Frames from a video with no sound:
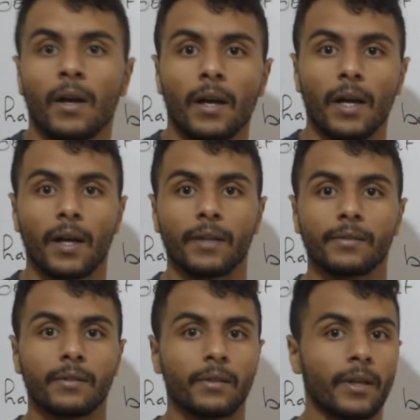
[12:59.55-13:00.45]

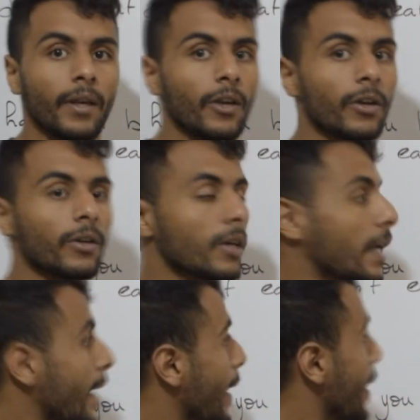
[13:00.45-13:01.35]
And here
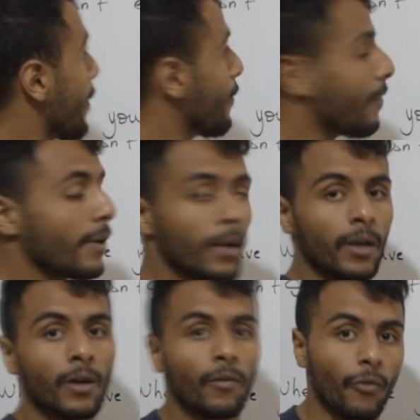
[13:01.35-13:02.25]
I have
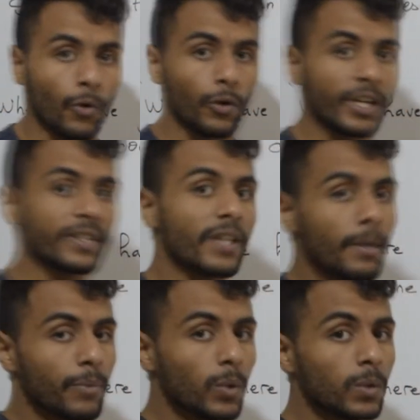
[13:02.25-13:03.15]
4
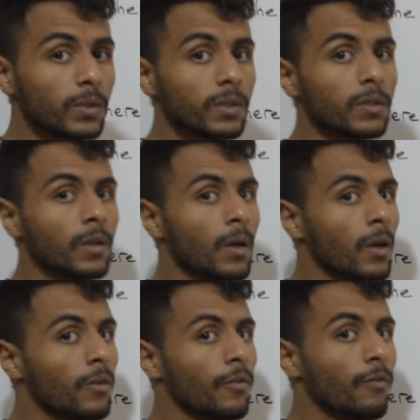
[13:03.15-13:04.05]
examples,
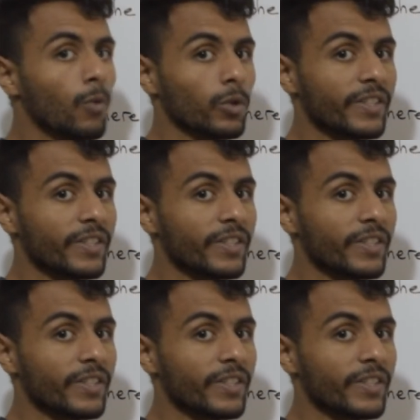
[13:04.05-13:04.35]
4